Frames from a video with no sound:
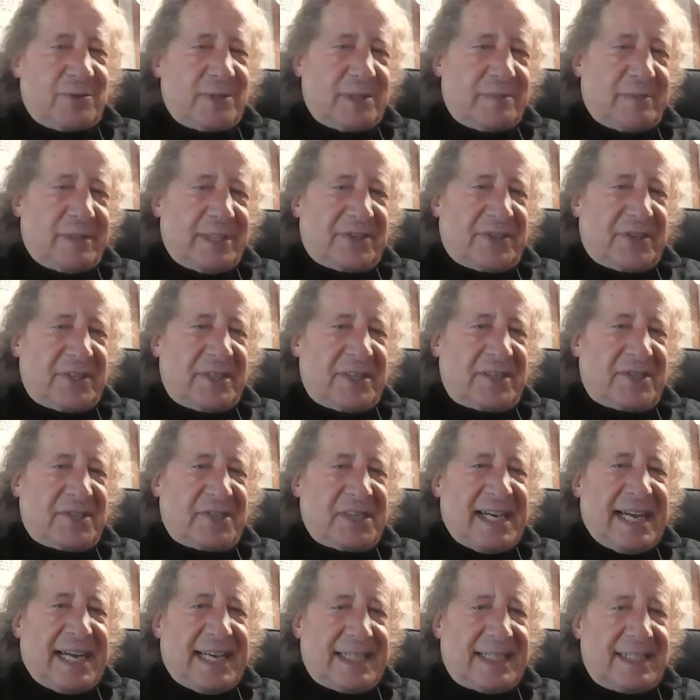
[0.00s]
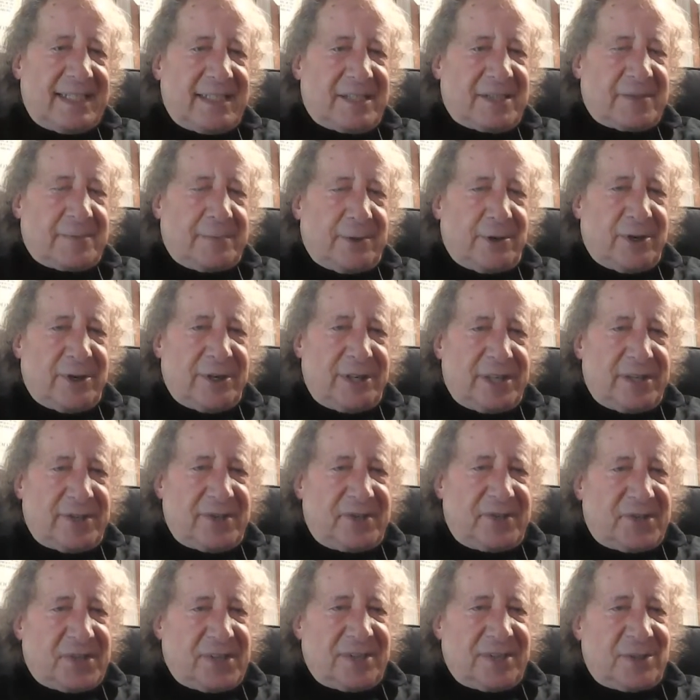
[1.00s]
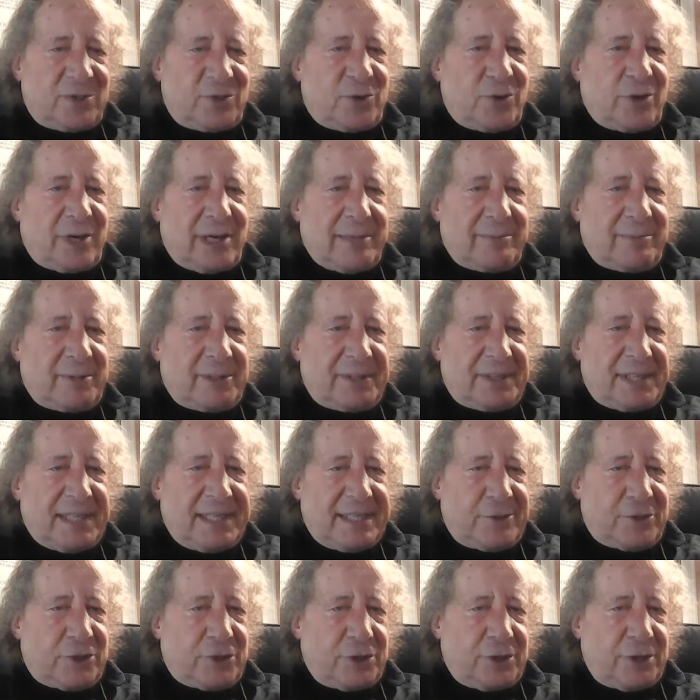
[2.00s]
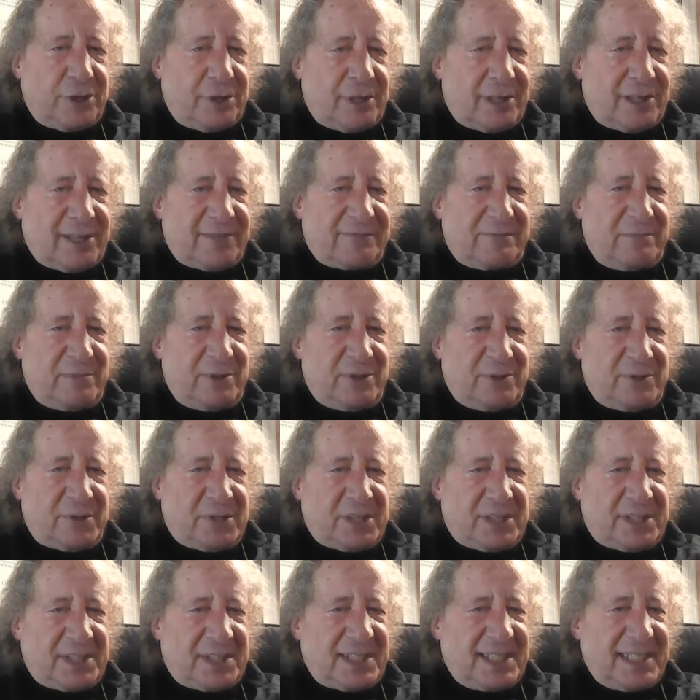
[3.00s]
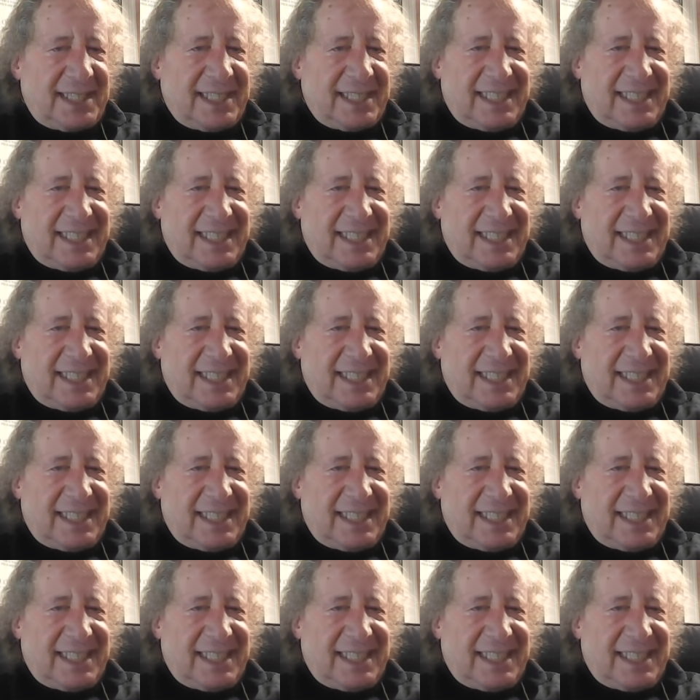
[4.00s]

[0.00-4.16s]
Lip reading: the one about the ecstatic experience and the tribal nature of music